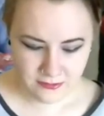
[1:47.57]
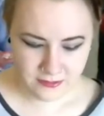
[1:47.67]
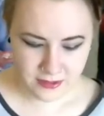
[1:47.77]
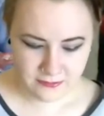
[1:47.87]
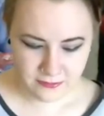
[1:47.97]

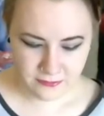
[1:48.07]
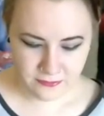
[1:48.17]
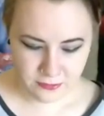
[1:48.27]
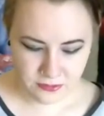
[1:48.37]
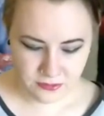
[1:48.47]
Probably
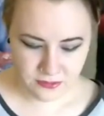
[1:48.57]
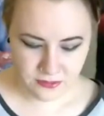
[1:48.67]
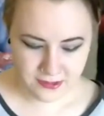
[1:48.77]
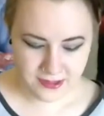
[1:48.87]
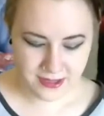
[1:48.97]
4.
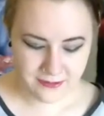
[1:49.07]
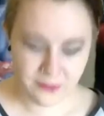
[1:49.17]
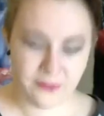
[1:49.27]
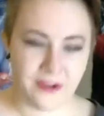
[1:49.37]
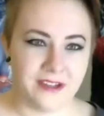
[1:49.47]
I think I have the
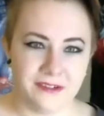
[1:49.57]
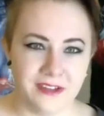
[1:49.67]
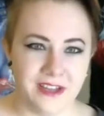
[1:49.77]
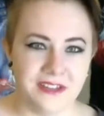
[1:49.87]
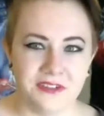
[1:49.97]
5, yeah.